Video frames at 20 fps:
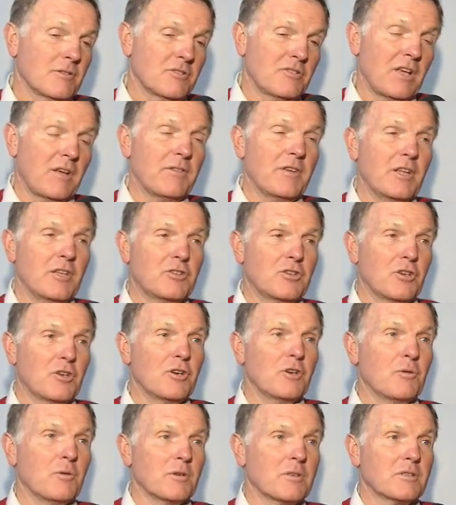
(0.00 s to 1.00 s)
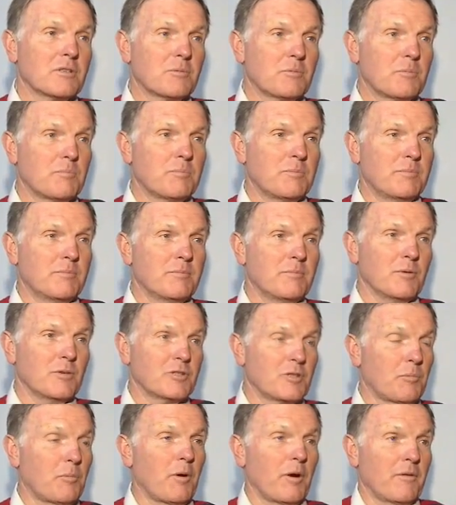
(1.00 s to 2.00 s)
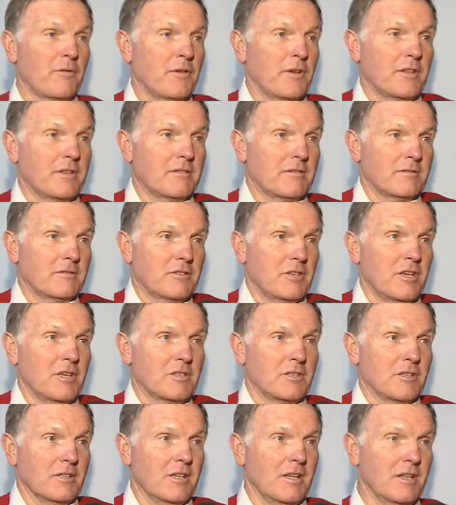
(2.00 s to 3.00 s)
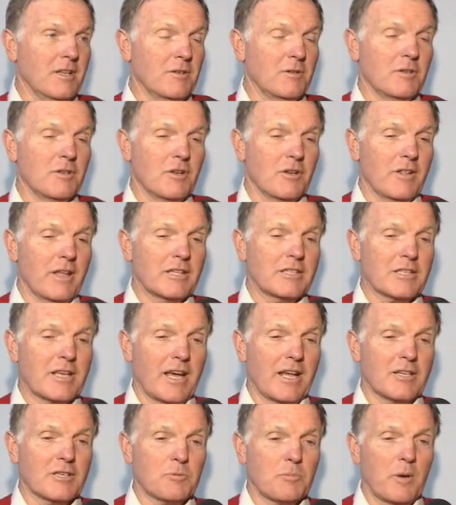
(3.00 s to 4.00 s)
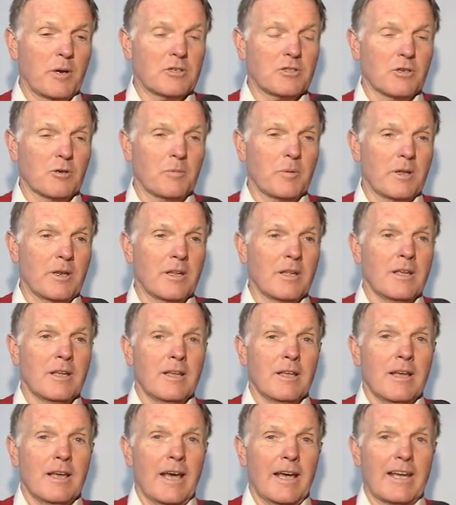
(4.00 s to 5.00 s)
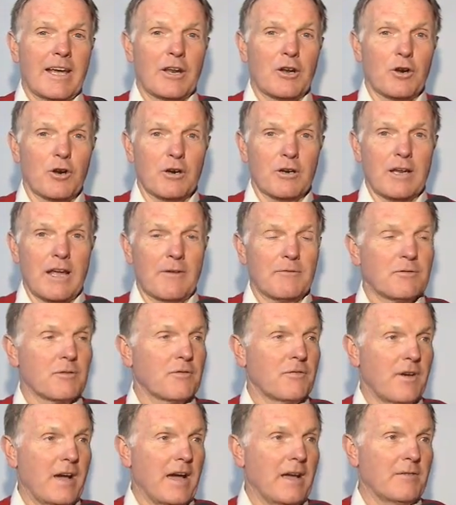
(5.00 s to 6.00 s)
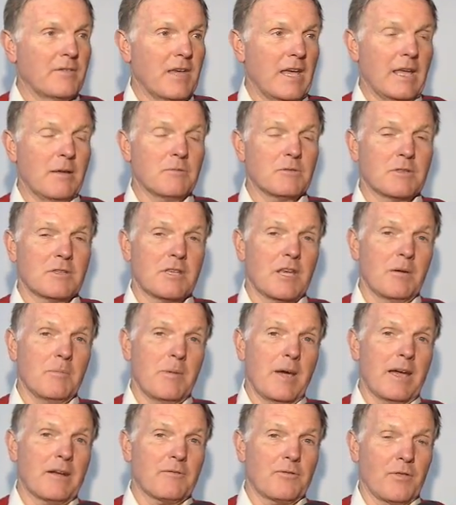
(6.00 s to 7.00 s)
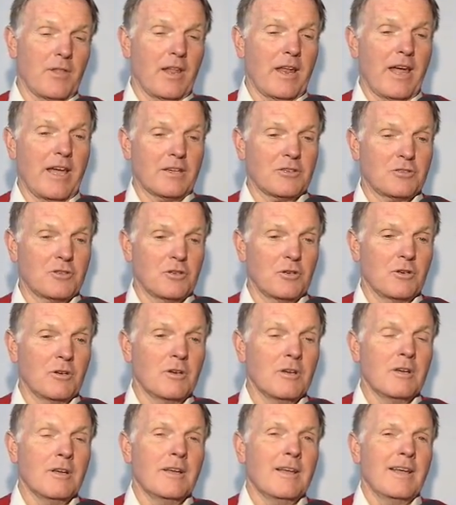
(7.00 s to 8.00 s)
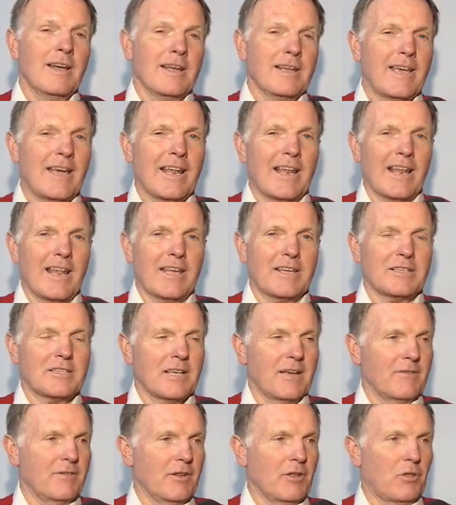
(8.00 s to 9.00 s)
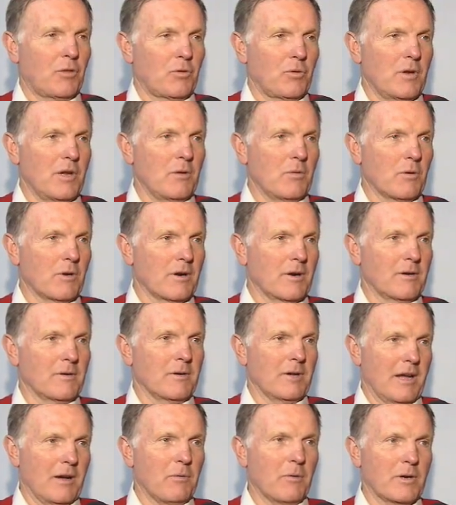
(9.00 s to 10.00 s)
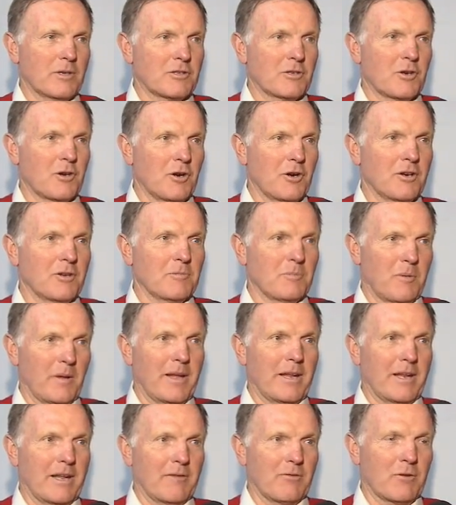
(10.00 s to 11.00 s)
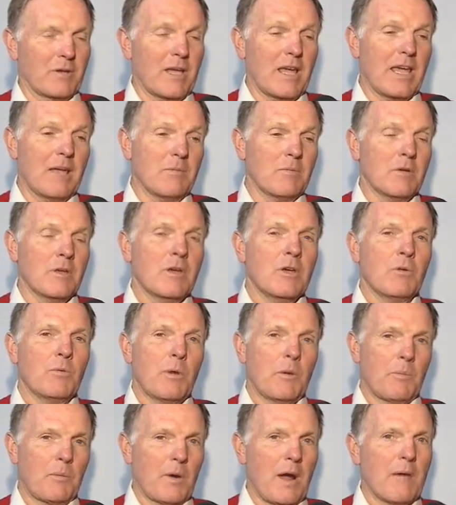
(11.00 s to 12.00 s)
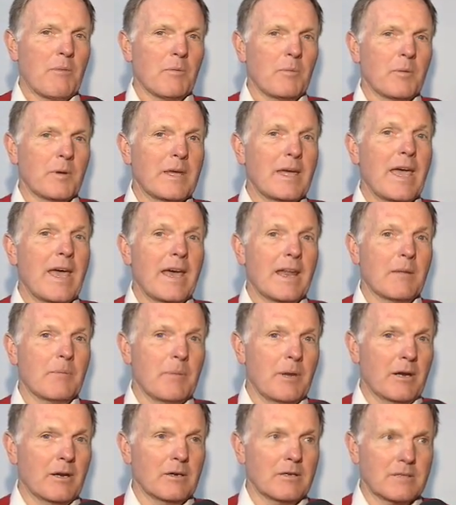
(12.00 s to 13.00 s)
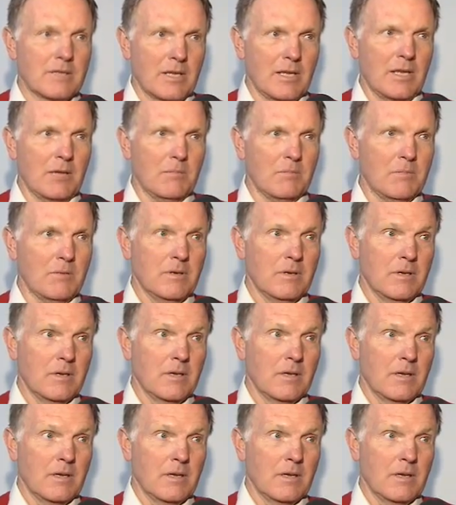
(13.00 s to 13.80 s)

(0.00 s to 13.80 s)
72 was the perfect season, and, that's kind of special, but I got hurt after 5 games and came back for the last 2. Kind of like 73 where I wasn't hurt and played every game. We probably had a better team